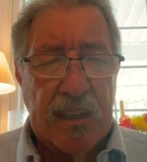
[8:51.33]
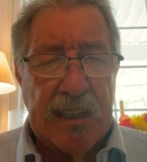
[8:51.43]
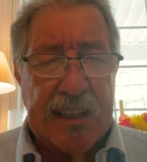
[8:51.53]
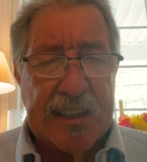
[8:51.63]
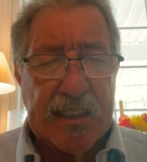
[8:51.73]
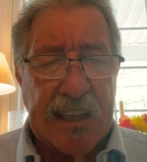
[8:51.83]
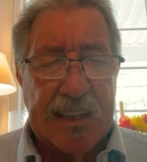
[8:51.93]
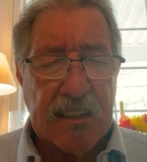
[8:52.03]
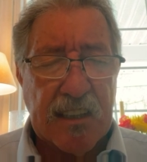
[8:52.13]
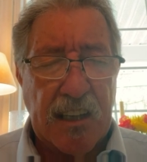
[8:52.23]
It is
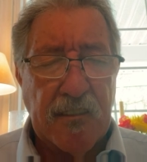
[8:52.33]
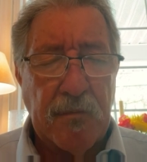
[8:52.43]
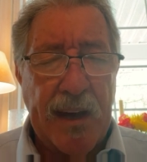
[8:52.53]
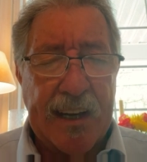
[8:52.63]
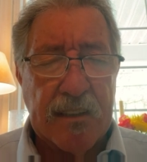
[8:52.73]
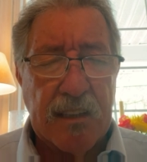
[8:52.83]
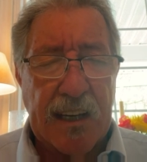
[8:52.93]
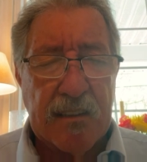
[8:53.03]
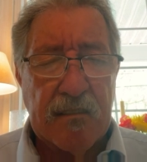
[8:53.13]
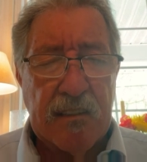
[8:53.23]
that Son of Man
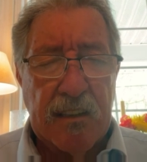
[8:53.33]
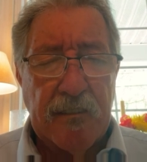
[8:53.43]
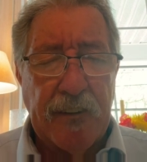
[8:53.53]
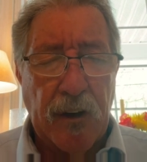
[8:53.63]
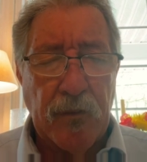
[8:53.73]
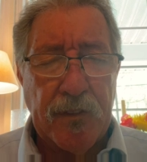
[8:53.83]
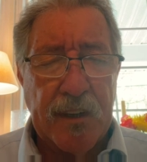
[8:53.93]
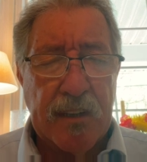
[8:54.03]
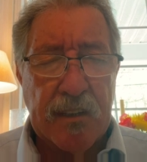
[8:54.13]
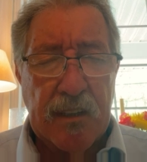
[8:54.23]
that felt
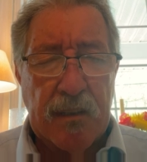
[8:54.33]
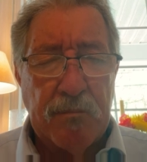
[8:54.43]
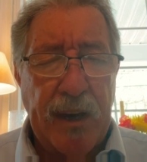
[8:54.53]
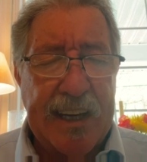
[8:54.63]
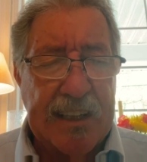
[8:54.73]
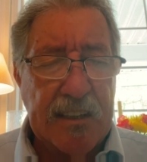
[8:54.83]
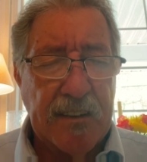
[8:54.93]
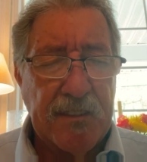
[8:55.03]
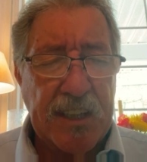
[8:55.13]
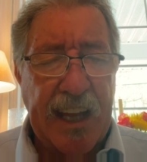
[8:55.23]
the pain
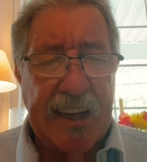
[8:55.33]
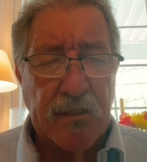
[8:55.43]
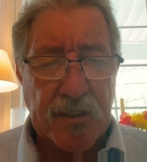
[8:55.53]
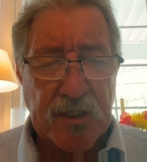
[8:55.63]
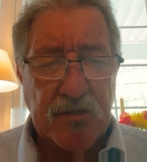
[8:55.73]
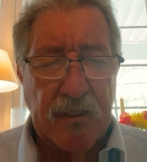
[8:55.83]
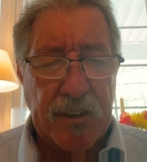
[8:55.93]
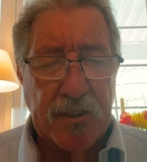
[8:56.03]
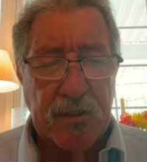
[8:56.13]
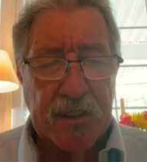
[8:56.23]
of the nails
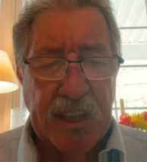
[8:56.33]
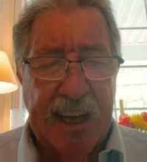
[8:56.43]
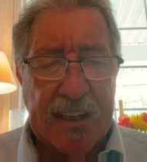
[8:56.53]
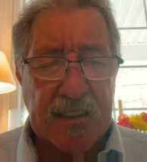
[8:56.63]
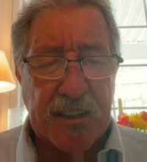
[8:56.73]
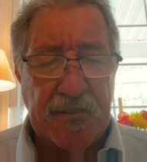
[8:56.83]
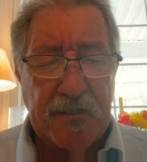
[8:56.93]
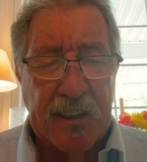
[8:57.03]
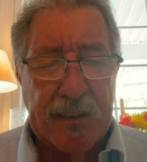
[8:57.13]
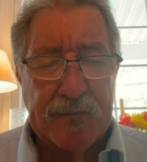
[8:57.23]
driven through his hands and
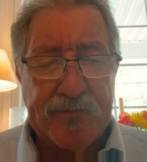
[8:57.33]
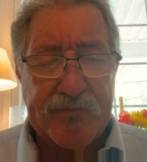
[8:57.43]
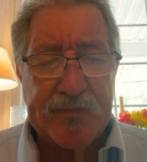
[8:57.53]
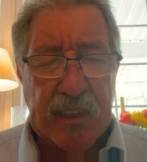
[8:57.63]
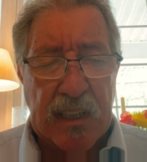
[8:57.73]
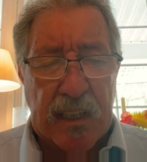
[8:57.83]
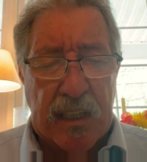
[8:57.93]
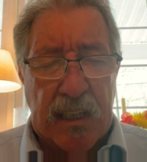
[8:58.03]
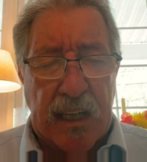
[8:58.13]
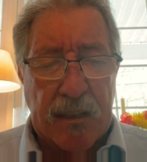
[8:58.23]
feet.
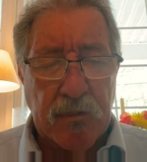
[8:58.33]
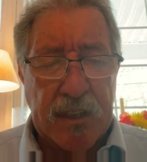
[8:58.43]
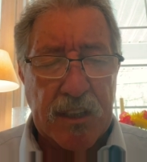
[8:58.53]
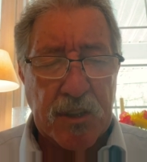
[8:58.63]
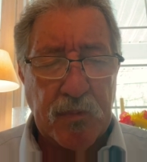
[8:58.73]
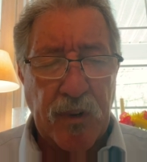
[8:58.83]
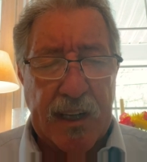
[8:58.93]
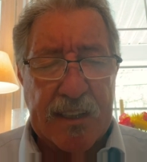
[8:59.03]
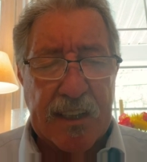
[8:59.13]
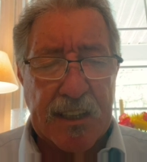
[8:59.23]
And we just
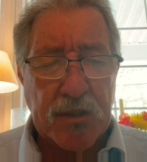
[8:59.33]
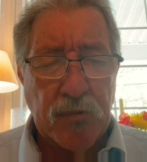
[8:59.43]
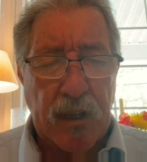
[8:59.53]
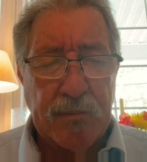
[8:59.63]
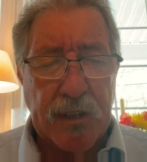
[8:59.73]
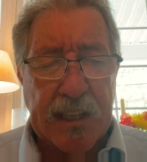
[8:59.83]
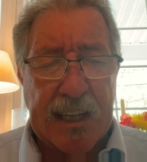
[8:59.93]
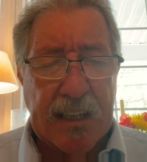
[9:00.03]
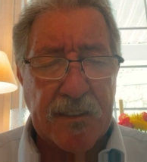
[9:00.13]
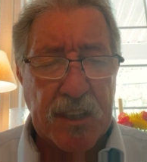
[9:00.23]
pray that as we
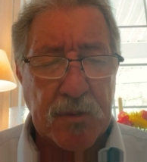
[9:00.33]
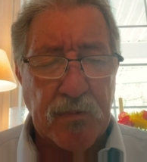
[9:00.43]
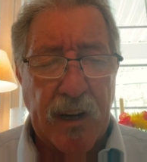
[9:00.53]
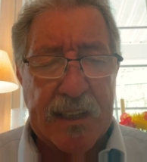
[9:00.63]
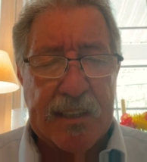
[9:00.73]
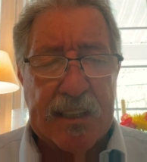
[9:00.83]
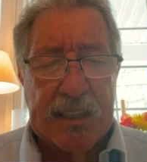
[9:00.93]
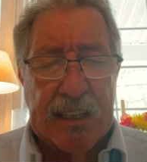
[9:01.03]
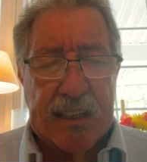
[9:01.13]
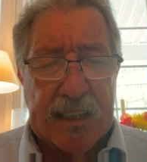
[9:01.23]
partake of this bread,
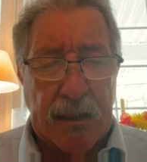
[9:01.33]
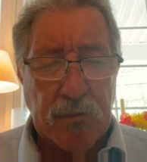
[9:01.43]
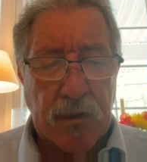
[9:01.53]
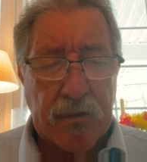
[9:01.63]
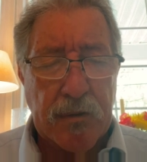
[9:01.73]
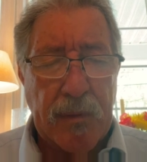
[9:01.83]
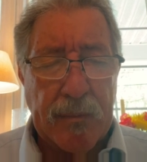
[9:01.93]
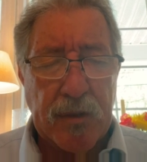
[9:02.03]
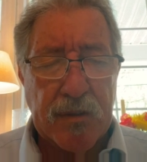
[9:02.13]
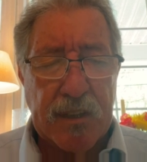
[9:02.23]
that we'll
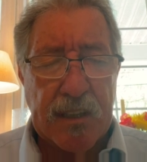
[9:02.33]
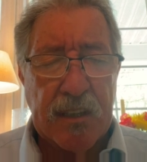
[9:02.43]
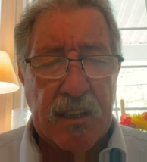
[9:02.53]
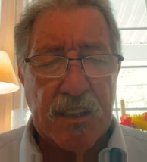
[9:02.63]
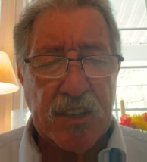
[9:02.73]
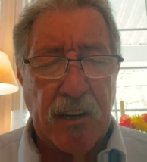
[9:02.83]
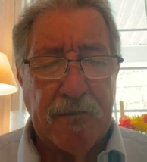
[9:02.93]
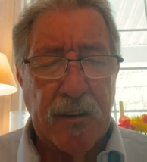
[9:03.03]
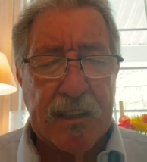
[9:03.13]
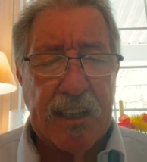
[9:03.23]
remember the
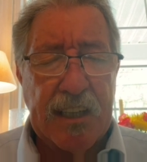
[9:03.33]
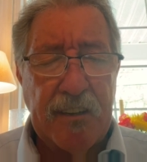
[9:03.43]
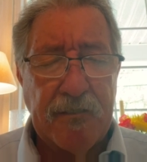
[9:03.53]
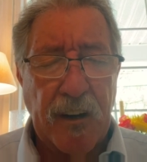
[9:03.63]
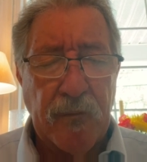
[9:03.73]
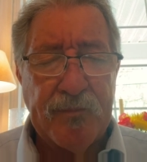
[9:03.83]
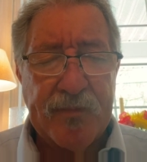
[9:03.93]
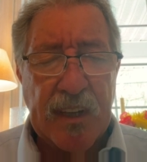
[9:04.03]
suffering that he felt